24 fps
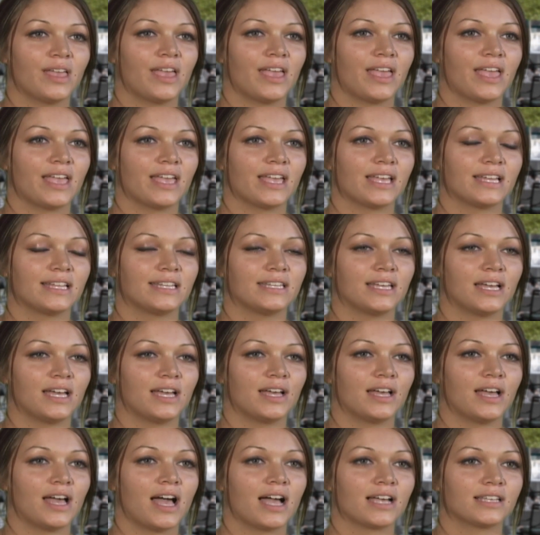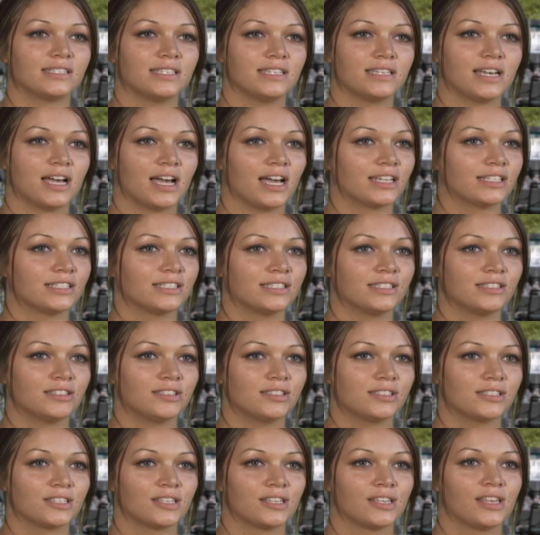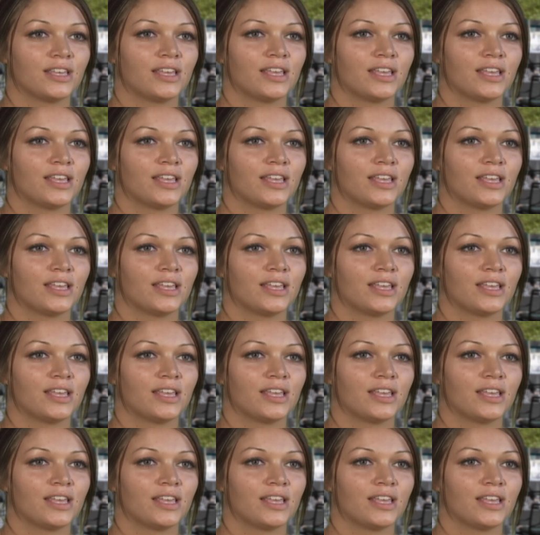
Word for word: and uh, Oxycontins.